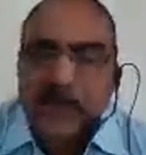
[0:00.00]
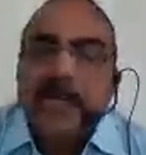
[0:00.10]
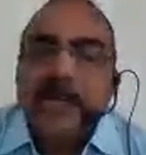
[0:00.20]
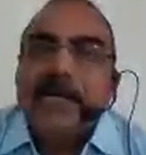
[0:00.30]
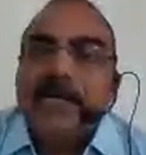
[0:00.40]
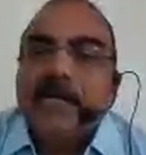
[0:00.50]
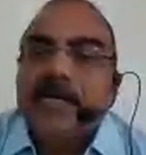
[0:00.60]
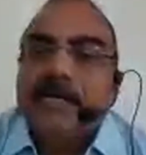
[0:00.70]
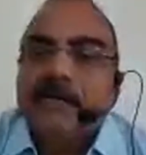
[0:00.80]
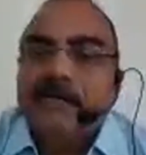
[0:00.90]
kern
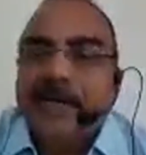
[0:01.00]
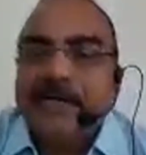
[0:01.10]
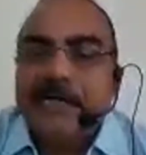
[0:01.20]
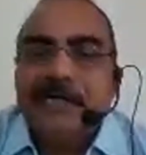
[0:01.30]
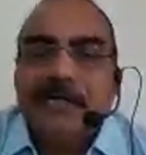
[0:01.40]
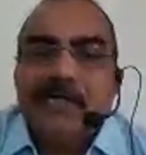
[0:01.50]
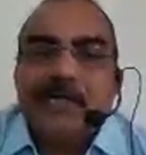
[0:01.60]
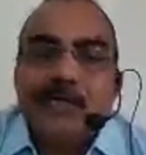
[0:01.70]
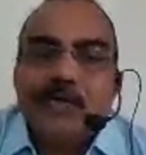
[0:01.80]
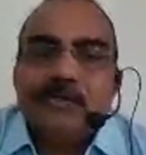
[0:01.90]
mantle
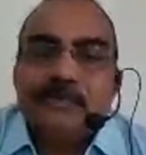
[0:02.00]
ropes,